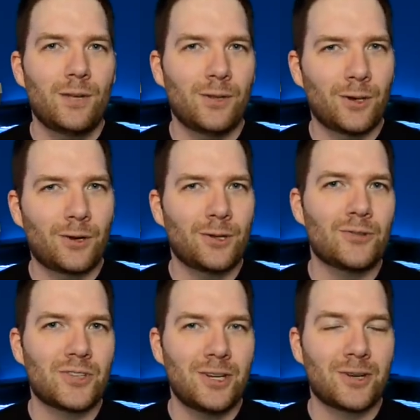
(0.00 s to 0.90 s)
If you look
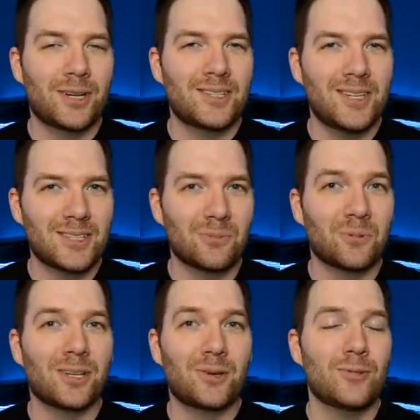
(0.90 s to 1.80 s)
closely, you're going to see some
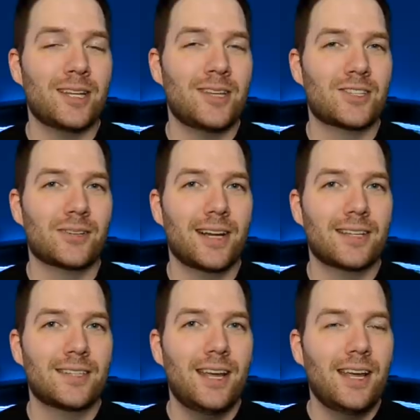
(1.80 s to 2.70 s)
really cool Easter eggs.